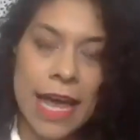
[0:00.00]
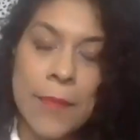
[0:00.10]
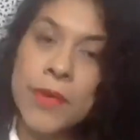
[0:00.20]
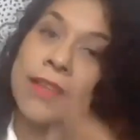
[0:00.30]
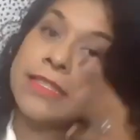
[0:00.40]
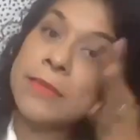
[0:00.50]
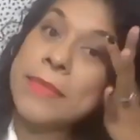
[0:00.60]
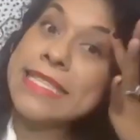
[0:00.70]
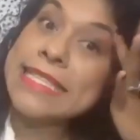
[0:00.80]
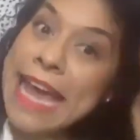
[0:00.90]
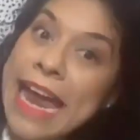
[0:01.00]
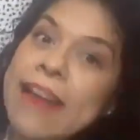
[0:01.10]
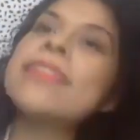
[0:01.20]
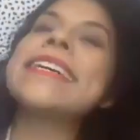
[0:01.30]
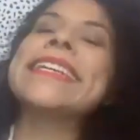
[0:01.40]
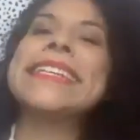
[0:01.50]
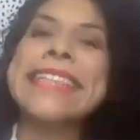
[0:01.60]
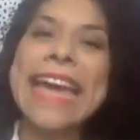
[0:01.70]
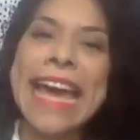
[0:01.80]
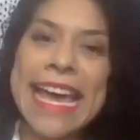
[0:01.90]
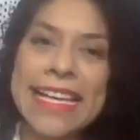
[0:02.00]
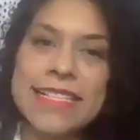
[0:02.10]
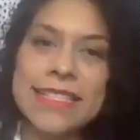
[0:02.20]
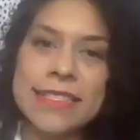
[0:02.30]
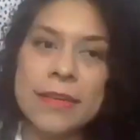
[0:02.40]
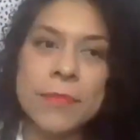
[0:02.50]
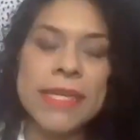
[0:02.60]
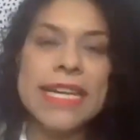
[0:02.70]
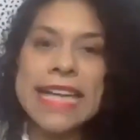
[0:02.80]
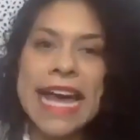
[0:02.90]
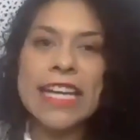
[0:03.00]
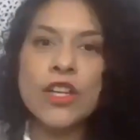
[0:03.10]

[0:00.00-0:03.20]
I put on some mascara, yes, because I